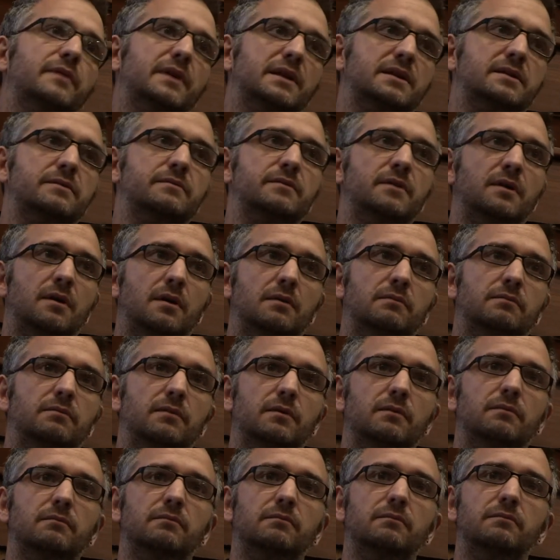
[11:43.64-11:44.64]
this,
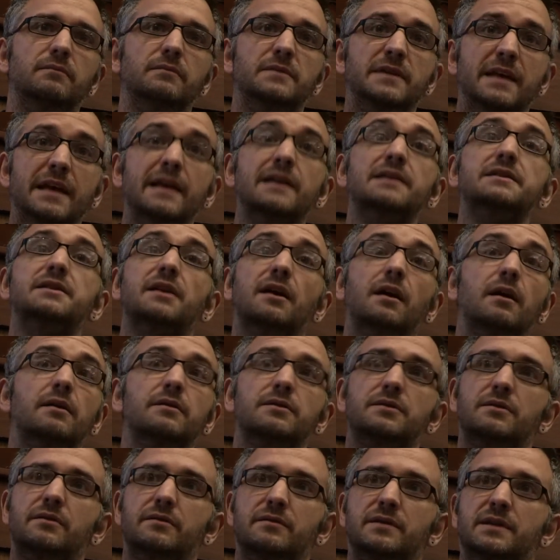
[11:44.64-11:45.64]
years ago,
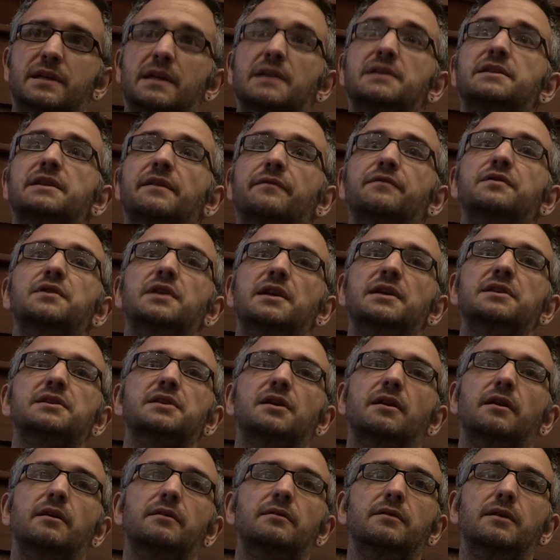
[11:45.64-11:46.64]
sort of 6-7 years
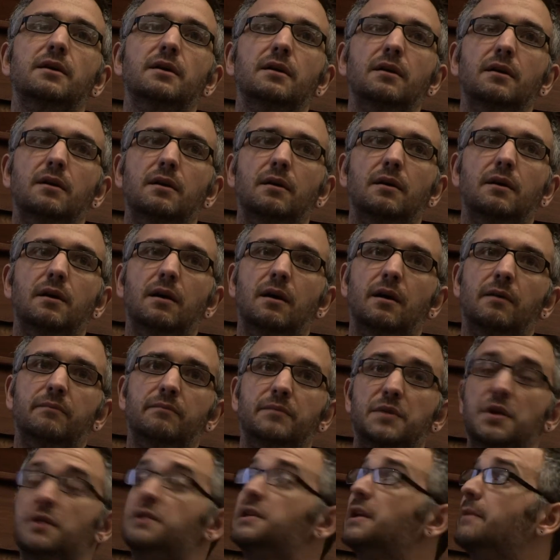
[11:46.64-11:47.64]
ago,
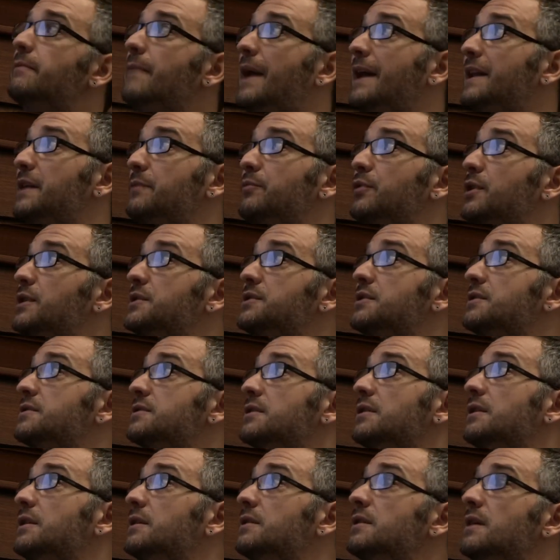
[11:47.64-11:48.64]
using MADI bridges,
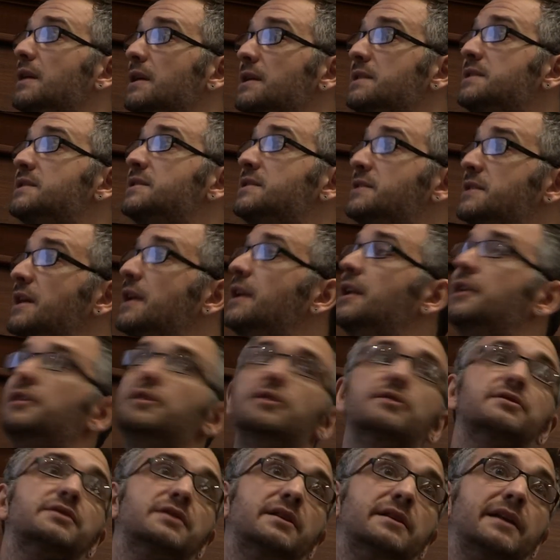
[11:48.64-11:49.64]
and it's still in
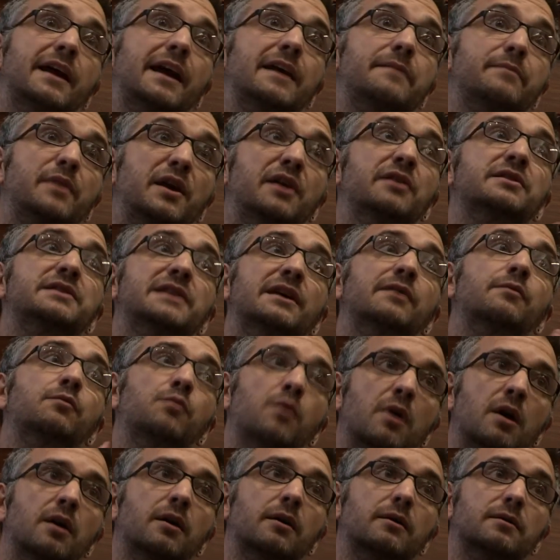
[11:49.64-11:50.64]
use today because it
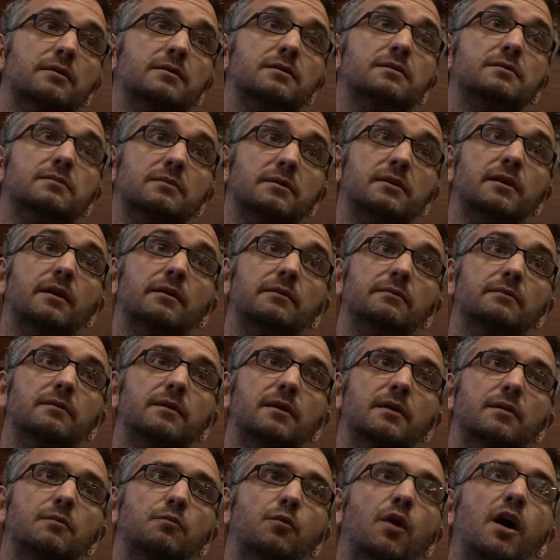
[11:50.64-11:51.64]
works.
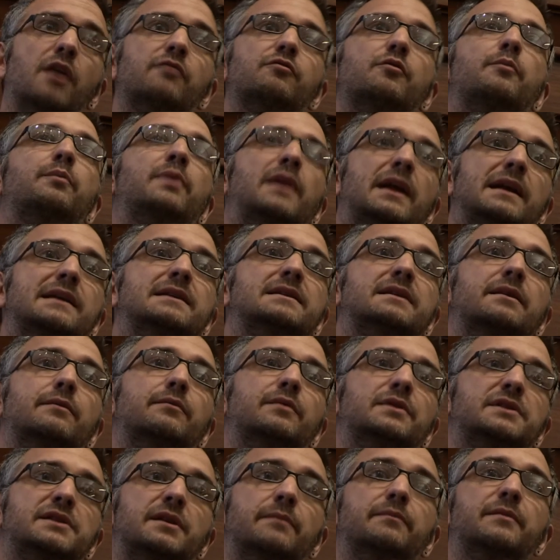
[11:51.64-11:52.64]
Why replace it
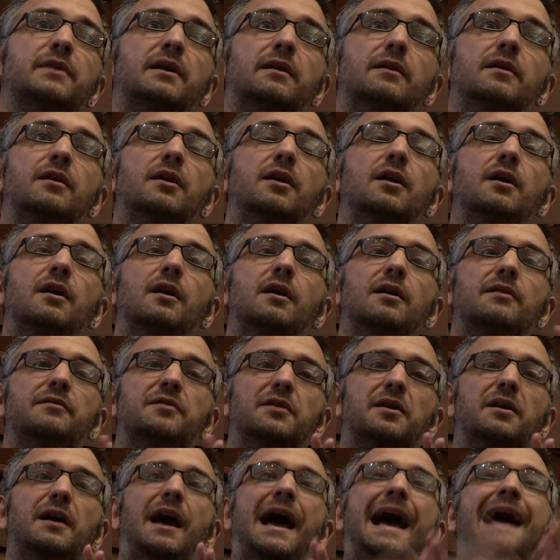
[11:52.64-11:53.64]
with something
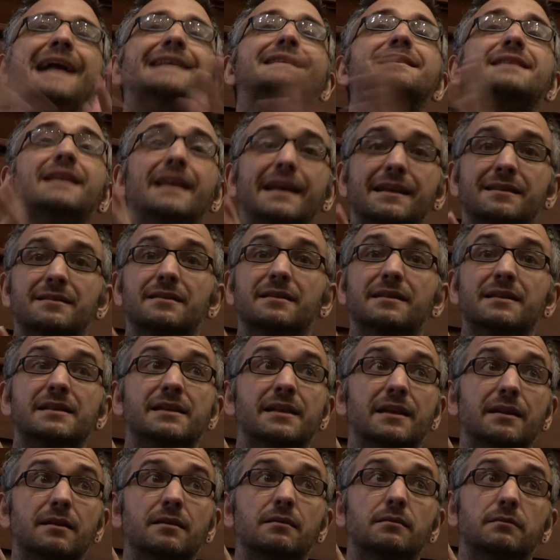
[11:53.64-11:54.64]
that adds
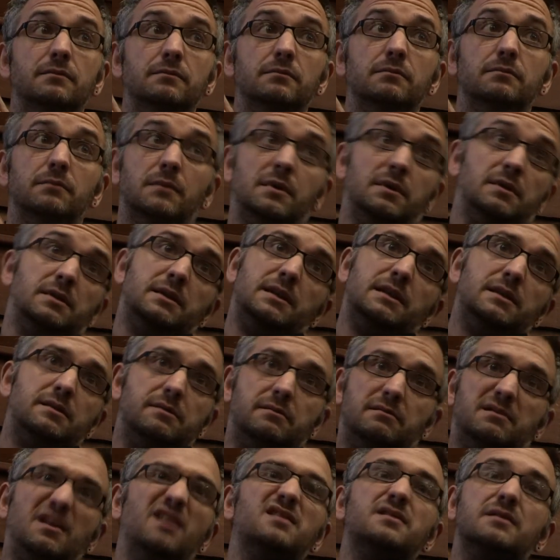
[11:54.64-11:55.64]
latency, because
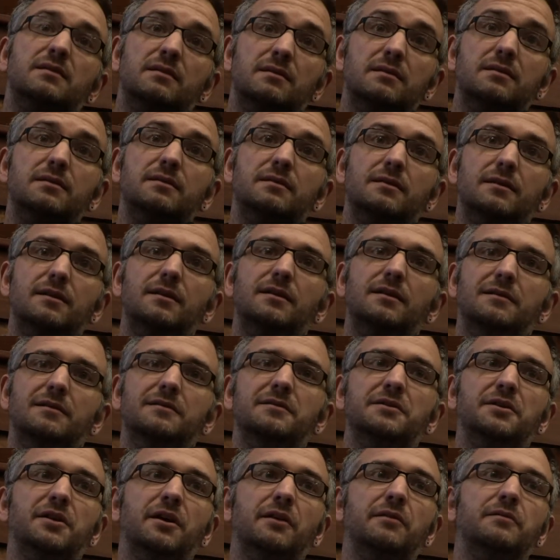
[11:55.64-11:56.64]
this doesn't,
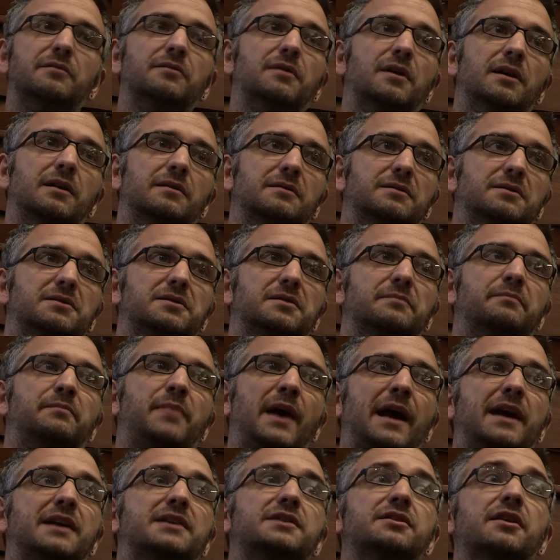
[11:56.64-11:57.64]
and
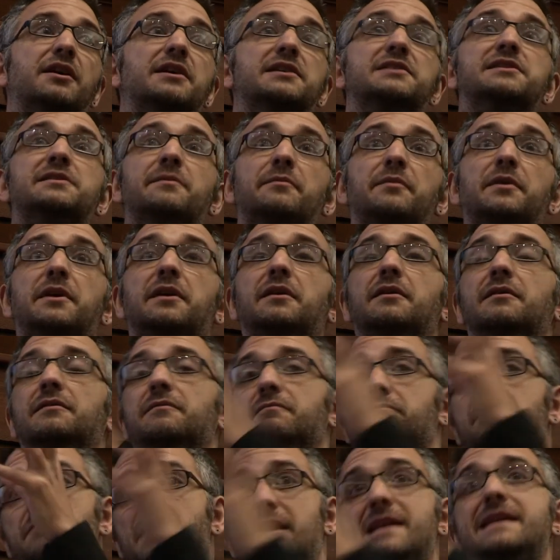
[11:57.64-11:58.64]
packetize something
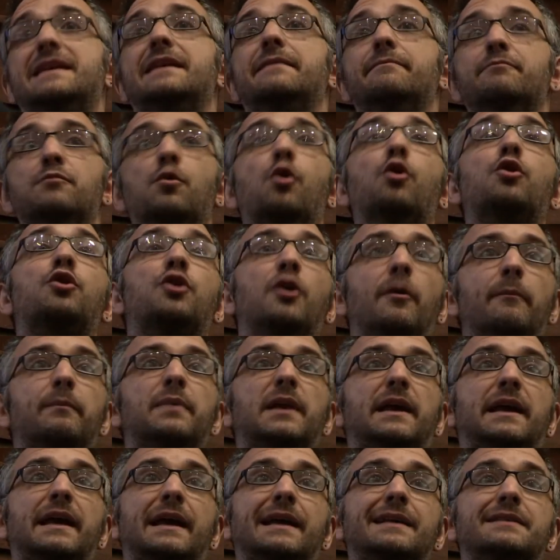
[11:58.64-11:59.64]
and make it more
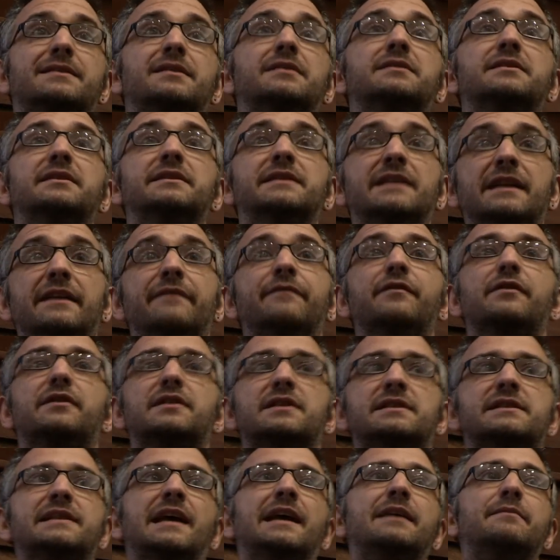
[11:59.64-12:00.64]
complicated to deliver the
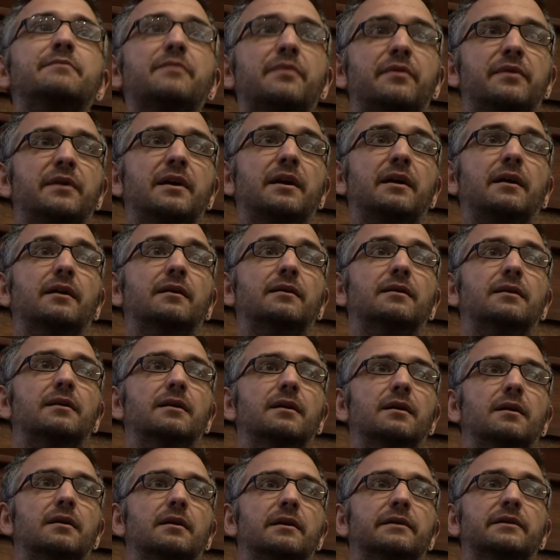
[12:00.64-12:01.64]
same thing.
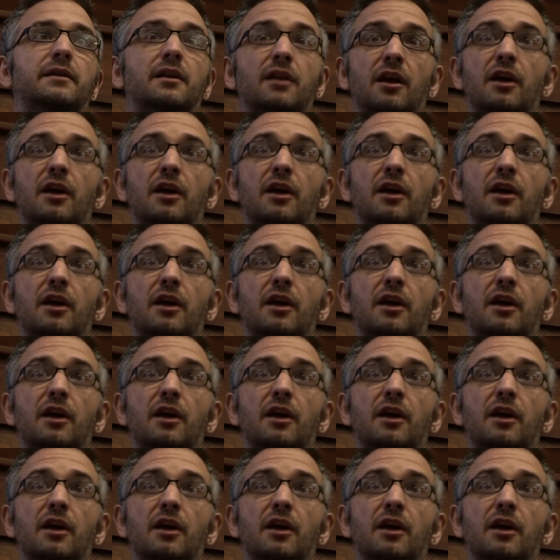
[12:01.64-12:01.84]
In the